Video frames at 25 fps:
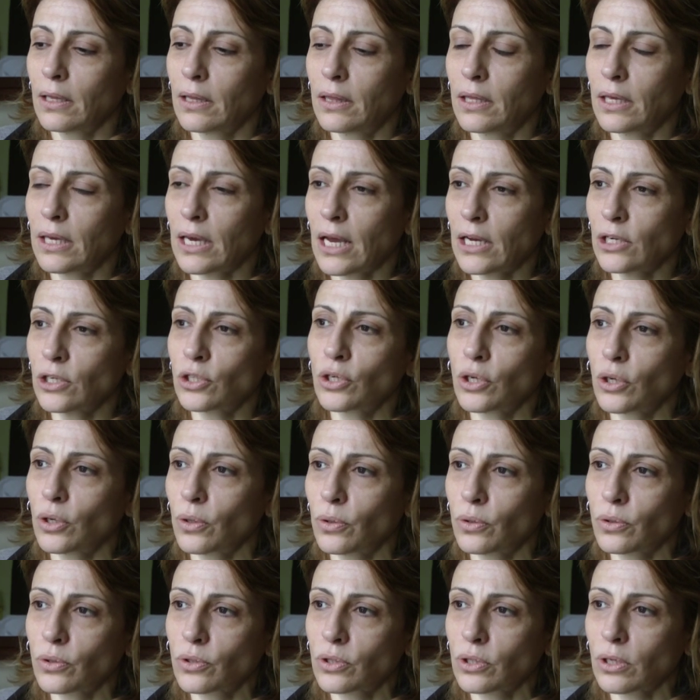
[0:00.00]
the
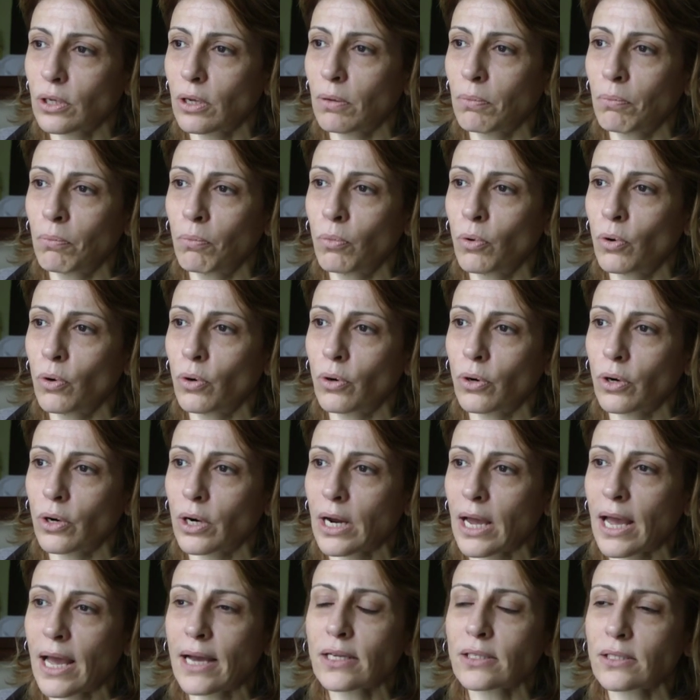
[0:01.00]
NGOs
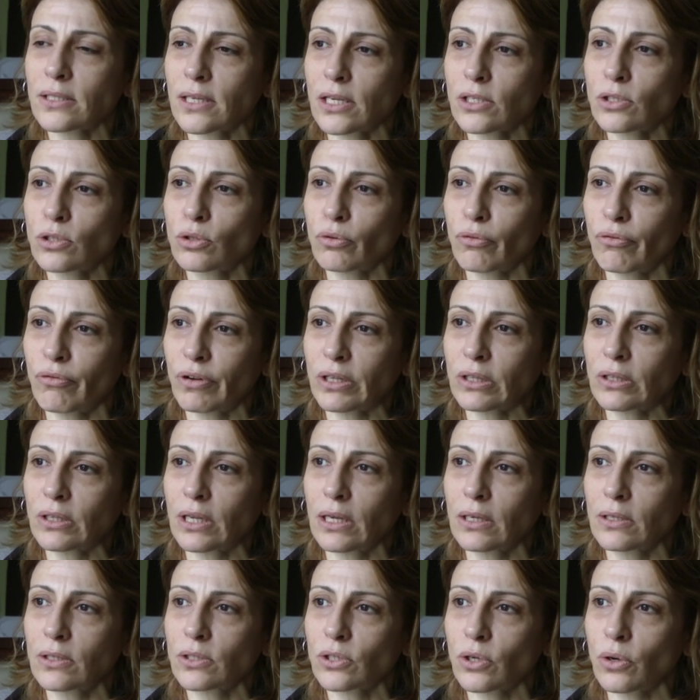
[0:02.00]
more access to
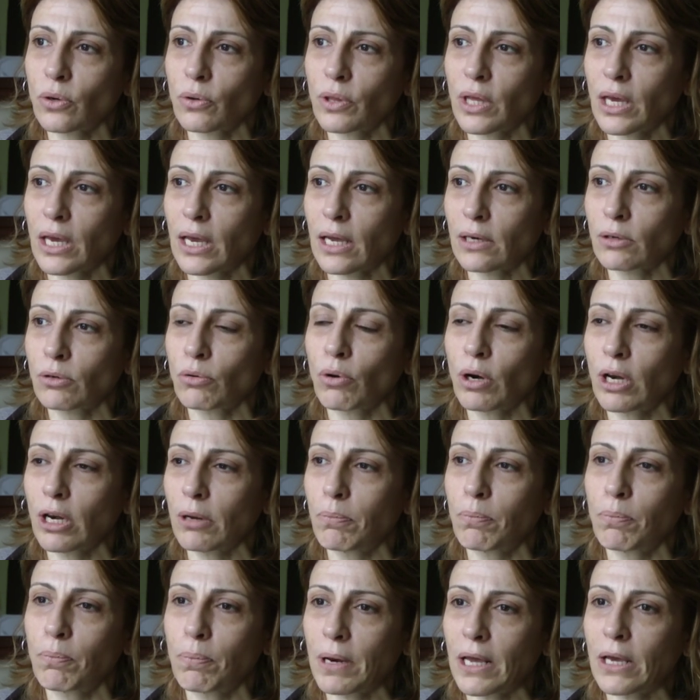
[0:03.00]
funding, so they can
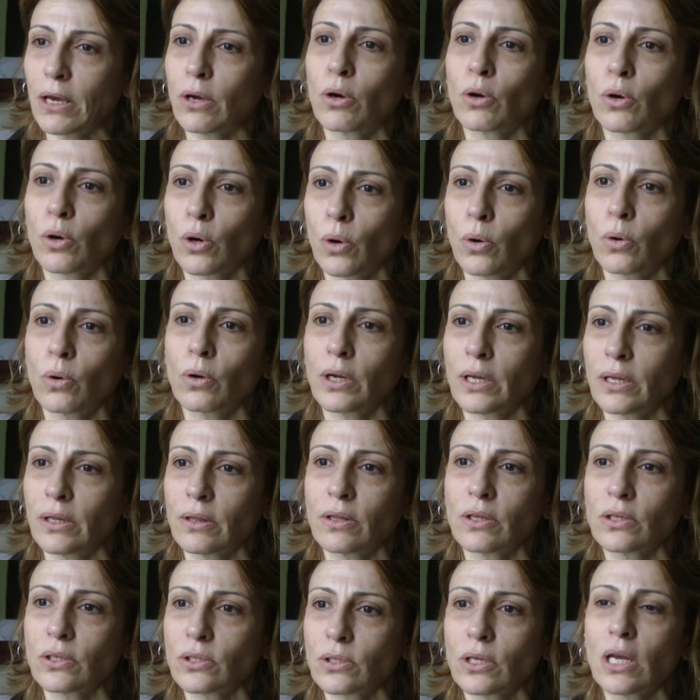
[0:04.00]
really play a role
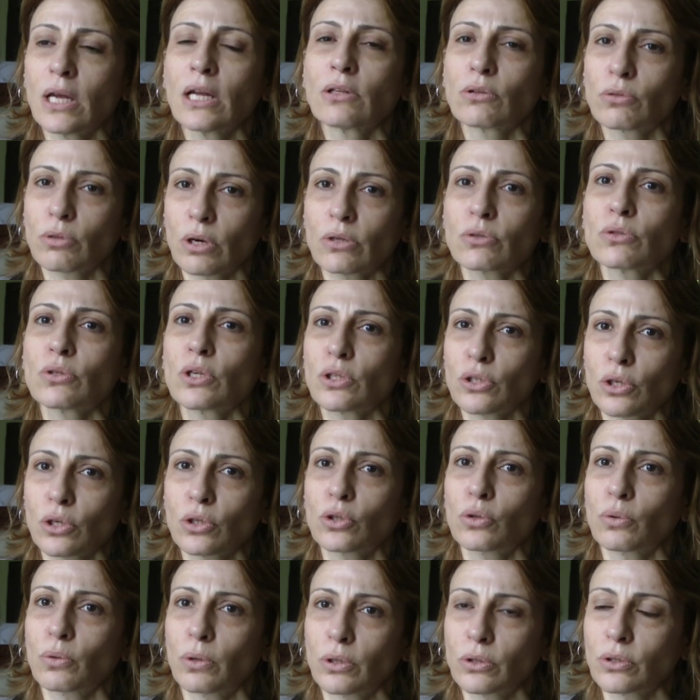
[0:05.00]
in this
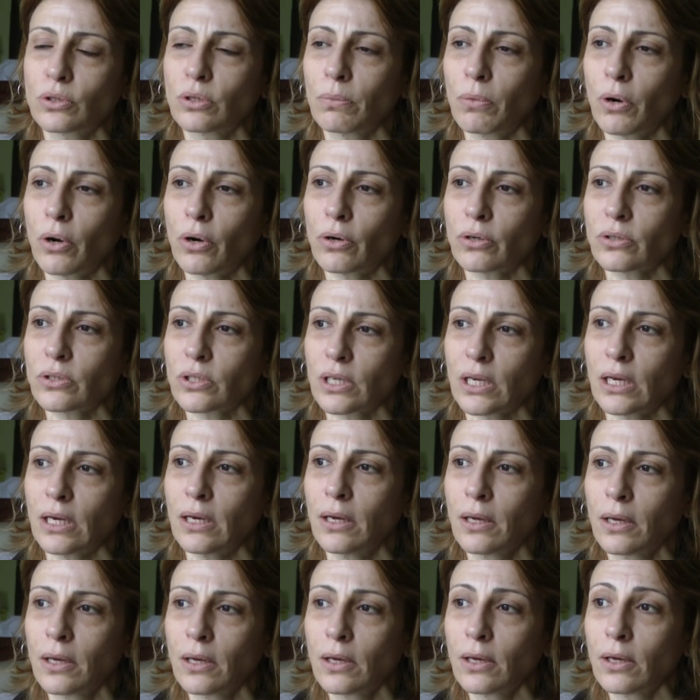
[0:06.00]
transition towards
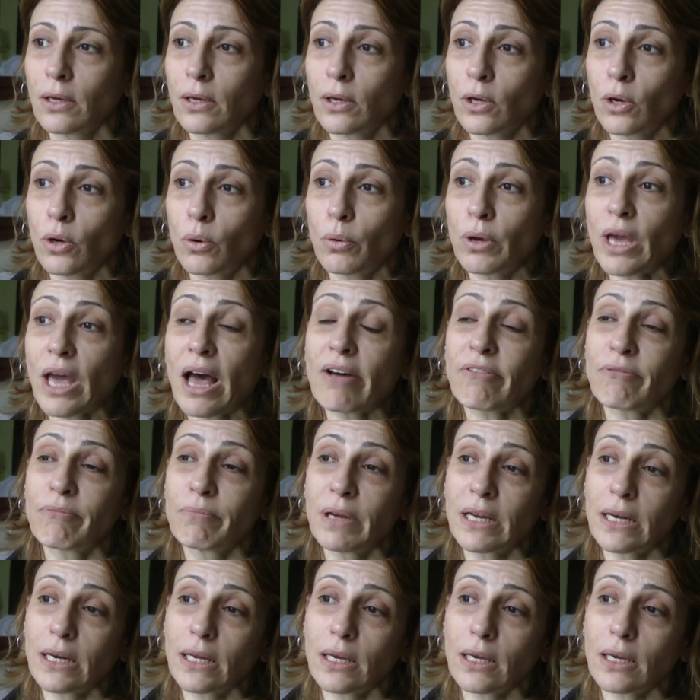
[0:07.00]
democracy. We have
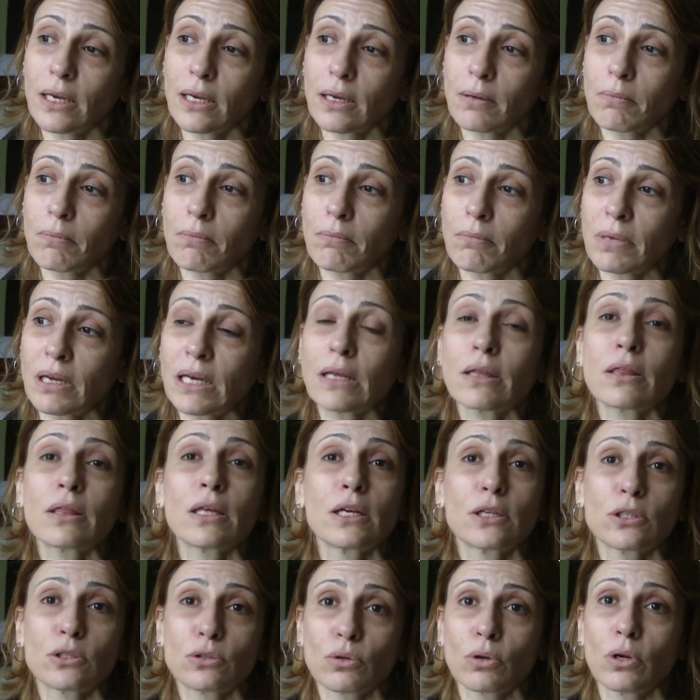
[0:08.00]
many, many
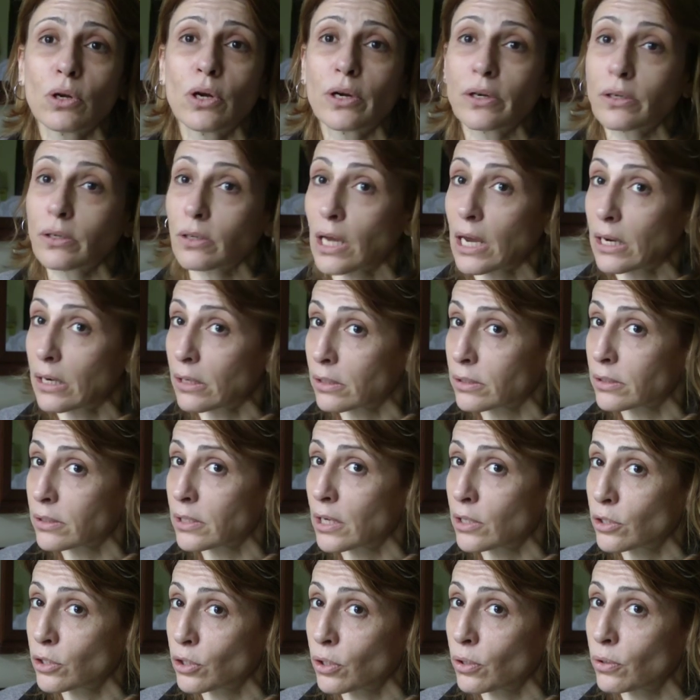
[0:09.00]
things to learn as
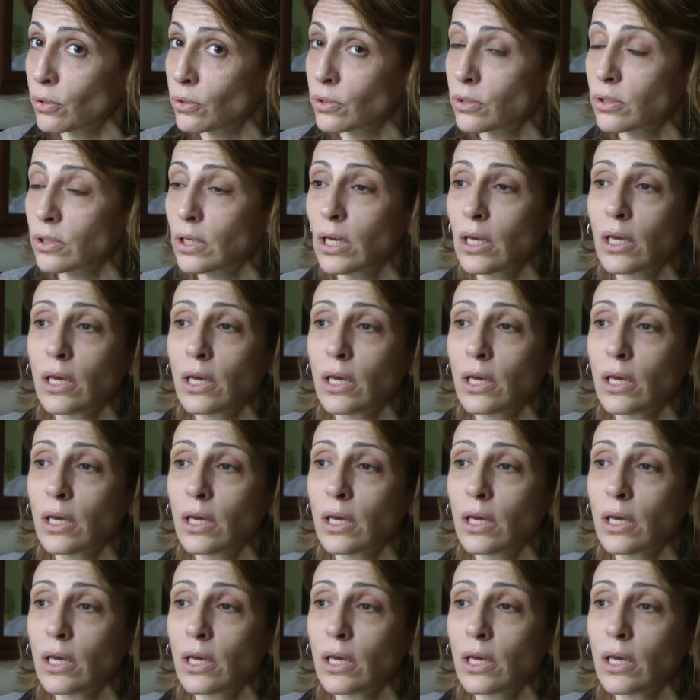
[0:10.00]
NGOs.